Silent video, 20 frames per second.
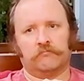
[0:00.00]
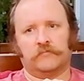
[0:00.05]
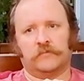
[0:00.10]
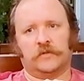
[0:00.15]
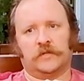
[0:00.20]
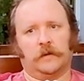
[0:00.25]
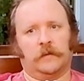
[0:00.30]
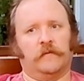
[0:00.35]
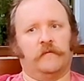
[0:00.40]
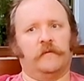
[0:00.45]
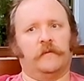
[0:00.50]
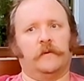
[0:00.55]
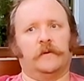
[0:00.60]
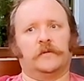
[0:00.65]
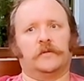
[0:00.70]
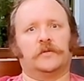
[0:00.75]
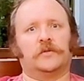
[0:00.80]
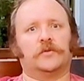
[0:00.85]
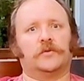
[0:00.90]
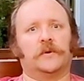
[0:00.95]
Some of the
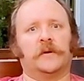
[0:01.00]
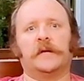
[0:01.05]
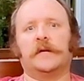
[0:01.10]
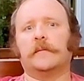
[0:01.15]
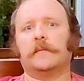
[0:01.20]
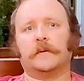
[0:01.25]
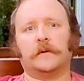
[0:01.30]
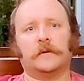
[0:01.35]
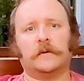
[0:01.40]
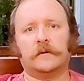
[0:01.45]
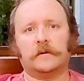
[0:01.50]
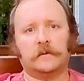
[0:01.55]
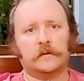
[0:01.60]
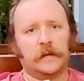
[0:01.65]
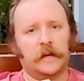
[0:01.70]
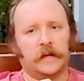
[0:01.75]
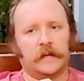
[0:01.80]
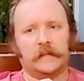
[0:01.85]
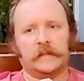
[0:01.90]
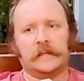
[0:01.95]
most drinkable
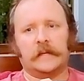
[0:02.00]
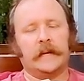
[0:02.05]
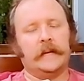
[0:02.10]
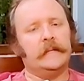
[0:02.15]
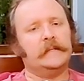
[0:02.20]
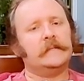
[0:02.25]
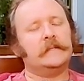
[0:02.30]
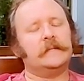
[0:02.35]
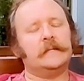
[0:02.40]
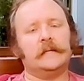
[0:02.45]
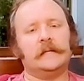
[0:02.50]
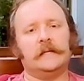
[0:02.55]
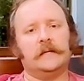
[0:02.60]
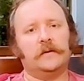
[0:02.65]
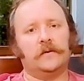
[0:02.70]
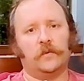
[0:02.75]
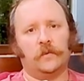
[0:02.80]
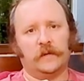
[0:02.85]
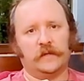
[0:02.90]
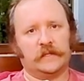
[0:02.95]
and
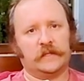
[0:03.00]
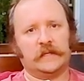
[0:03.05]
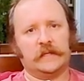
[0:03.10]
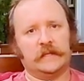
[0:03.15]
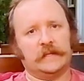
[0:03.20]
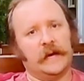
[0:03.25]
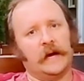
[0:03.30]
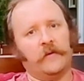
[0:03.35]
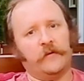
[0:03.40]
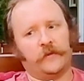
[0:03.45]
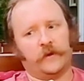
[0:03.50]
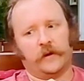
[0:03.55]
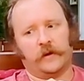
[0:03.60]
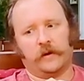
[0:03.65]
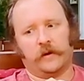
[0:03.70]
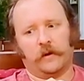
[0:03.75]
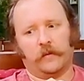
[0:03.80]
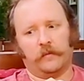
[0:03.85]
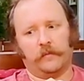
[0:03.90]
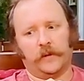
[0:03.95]
tasty whiskeys out
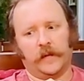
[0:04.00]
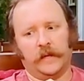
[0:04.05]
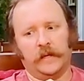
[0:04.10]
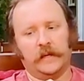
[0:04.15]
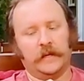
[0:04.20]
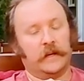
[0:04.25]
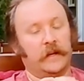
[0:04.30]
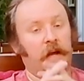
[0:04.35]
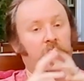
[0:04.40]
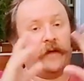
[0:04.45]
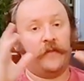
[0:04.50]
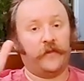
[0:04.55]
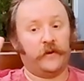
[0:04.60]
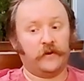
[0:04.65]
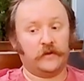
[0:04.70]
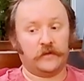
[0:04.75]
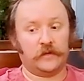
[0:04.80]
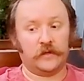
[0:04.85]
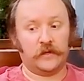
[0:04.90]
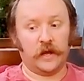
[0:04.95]
there are blended, and
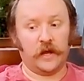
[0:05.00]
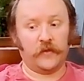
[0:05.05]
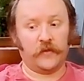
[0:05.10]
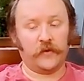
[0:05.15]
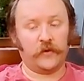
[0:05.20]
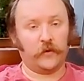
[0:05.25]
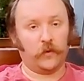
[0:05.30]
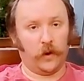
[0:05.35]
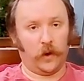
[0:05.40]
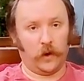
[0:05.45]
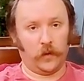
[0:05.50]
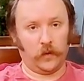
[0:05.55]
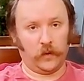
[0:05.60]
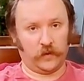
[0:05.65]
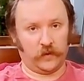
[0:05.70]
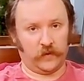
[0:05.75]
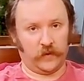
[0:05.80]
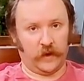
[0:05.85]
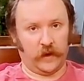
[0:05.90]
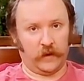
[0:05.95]
there's nothing wrong
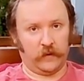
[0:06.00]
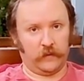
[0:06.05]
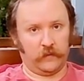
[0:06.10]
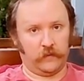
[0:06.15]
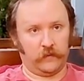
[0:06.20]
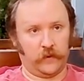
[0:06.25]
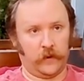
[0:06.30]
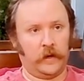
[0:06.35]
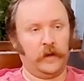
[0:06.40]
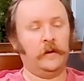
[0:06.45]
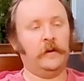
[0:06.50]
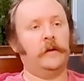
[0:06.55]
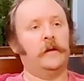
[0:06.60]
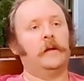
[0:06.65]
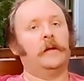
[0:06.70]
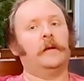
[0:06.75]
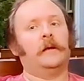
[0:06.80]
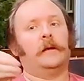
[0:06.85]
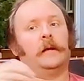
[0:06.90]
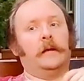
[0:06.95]
with that, right?
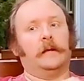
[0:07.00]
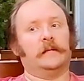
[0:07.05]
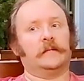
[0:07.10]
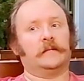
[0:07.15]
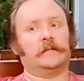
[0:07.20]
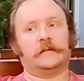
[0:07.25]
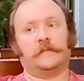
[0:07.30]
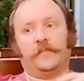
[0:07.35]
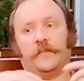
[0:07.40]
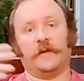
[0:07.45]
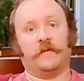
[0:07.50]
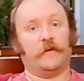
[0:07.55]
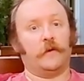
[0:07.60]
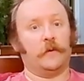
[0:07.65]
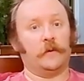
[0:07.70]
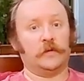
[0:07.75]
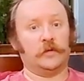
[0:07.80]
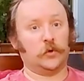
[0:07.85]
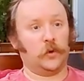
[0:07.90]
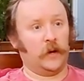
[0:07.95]
It's, if
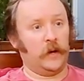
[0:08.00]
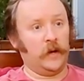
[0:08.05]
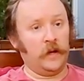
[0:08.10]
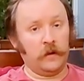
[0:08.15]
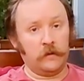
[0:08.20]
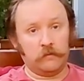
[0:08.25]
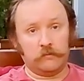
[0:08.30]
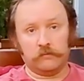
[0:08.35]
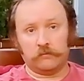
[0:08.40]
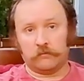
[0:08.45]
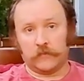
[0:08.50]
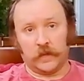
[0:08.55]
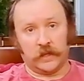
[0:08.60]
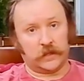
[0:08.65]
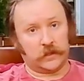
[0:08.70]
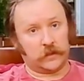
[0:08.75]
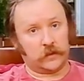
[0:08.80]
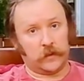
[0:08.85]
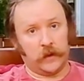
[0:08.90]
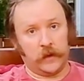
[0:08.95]
you enjoy it,
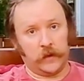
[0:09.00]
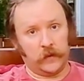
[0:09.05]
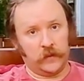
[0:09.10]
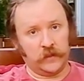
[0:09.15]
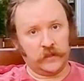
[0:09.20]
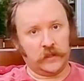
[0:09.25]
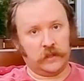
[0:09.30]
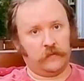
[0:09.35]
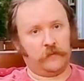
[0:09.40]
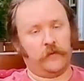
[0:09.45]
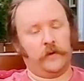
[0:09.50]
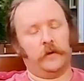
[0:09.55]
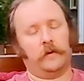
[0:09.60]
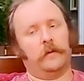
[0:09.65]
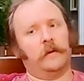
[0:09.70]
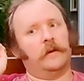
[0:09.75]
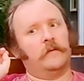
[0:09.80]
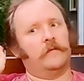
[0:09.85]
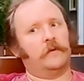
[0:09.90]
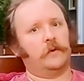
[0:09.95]
it's the right whiskey for
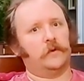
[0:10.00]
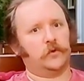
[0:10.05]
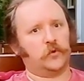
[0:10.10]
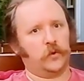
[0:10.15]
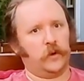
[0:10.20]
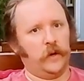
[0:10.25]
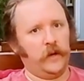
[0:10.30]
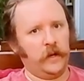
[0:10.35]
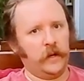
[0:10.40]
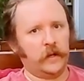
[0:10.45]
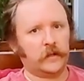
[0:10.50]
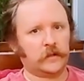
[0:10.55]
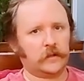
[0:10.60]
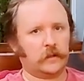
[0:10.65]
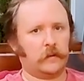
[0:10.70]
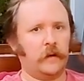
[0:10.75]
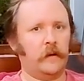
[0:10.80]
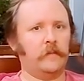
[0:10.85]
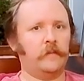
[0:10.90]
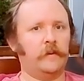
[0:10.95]
you. If you enjoy it, it's
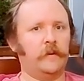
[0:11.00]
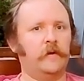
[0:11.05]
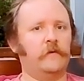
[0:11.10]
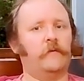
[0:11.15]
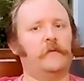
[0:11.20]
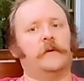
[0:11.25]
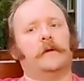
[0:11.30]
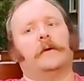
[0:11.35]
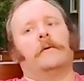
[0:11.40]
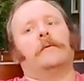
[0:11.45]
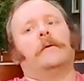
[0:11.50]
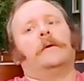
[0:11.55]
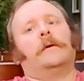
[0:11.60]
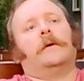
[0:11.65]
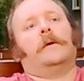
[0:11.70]
the right beer for you.